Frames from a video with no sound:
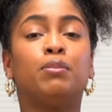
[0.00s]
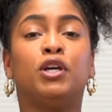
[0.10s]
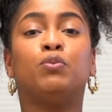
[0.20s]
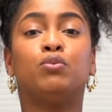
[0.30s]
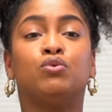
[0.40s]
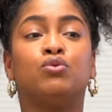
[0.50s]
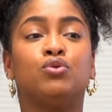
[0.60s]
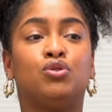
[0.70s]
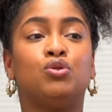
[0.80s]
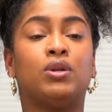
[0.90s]
people
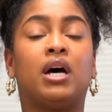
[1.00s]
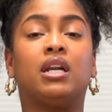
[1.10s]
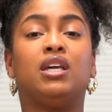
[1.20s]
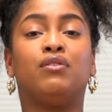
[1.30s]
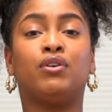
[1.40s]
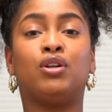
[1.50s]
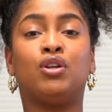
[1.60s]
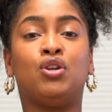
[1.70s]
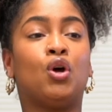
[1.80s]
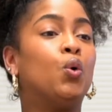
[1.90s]
do not
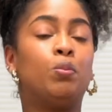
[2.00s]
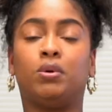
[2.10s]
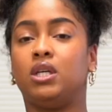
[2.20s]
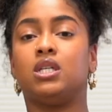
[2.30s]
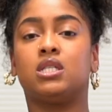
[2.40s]
even know peace.